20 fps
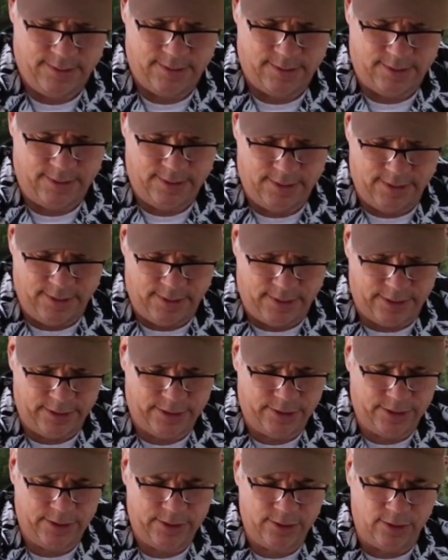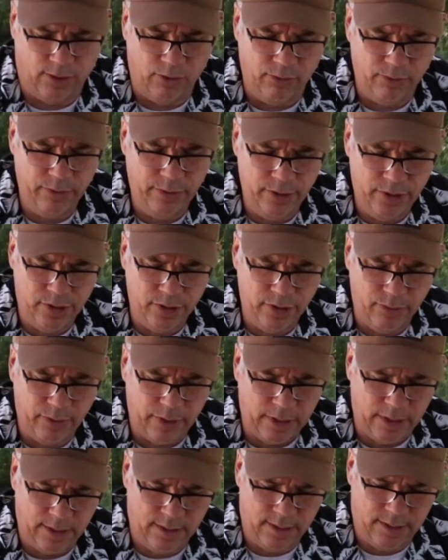Like this. Don't do
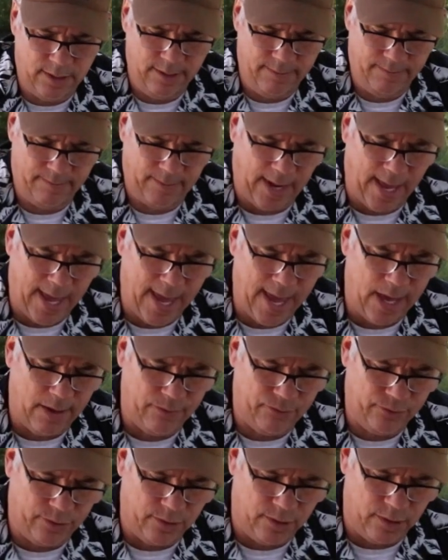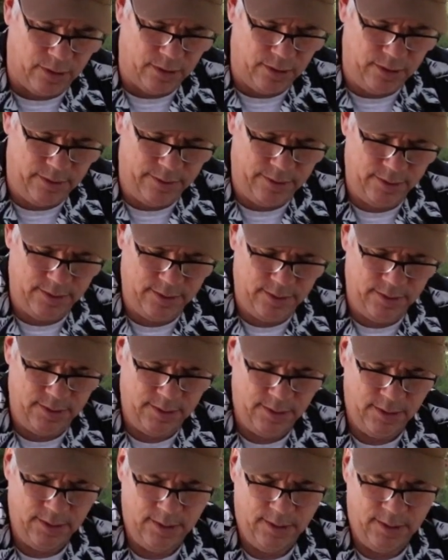it after,
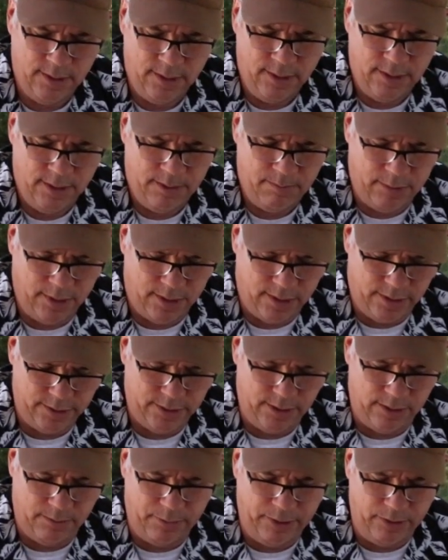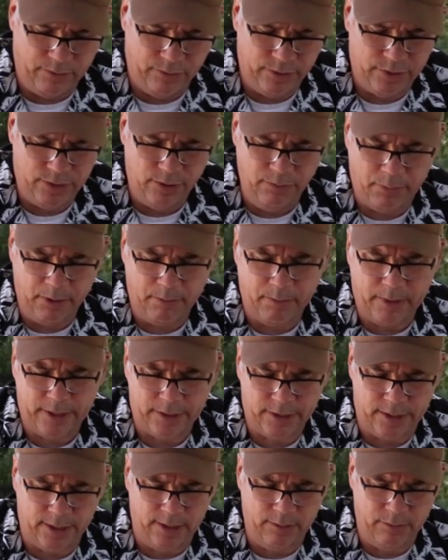because it'll be super
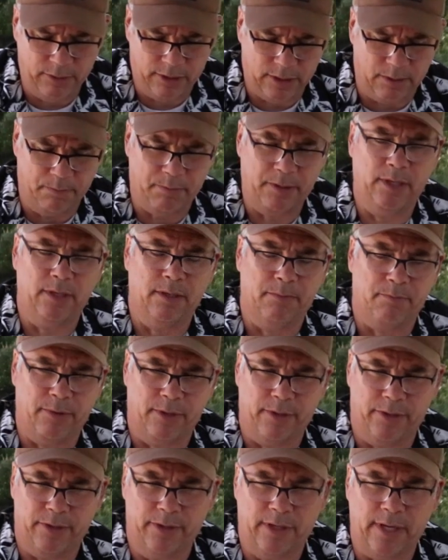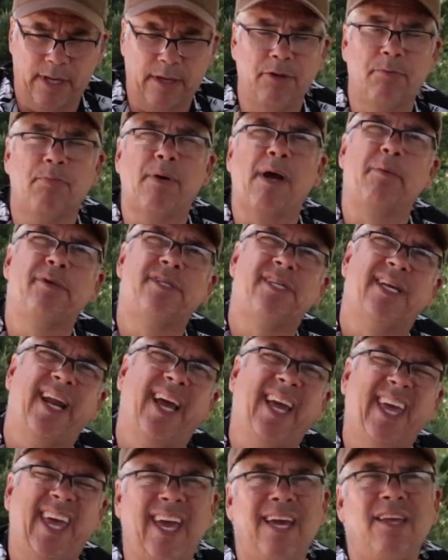messy with the peanut butter. Now you're probably saying, I
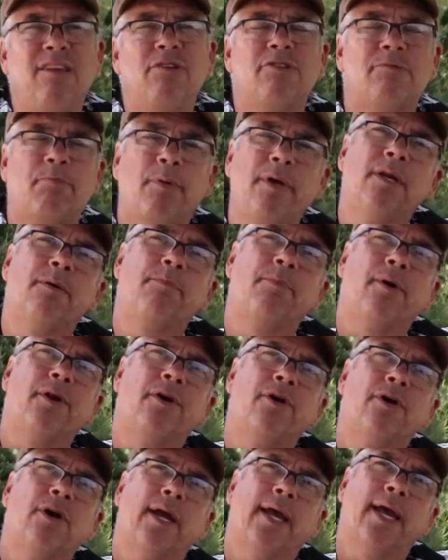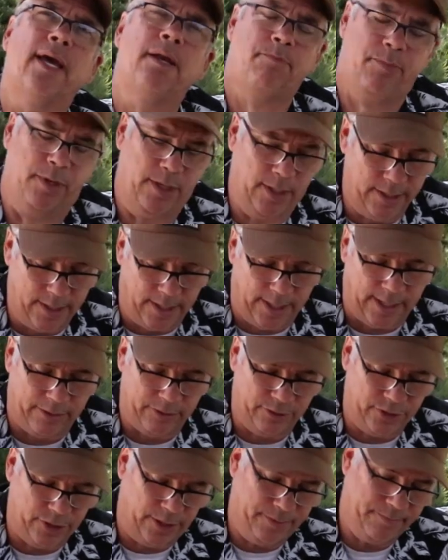can't use peanut butter, I got a peanut
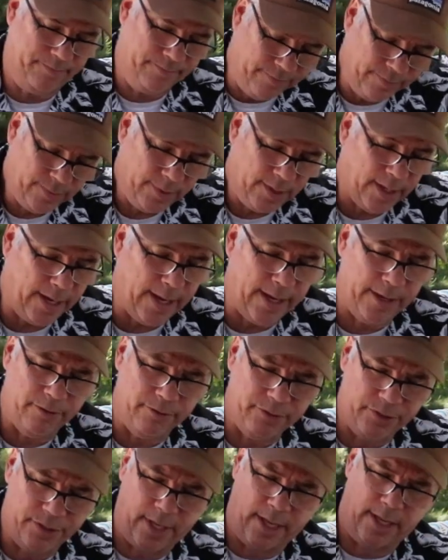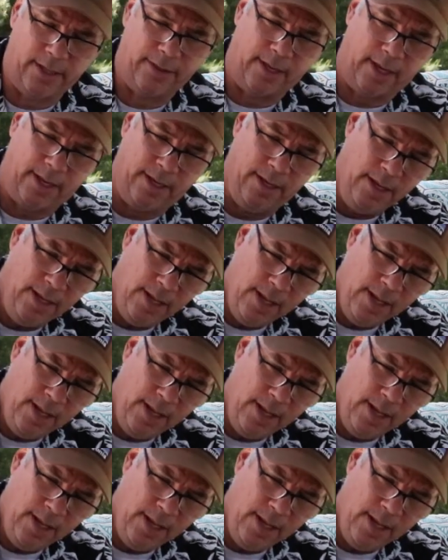allergy. And I understand that.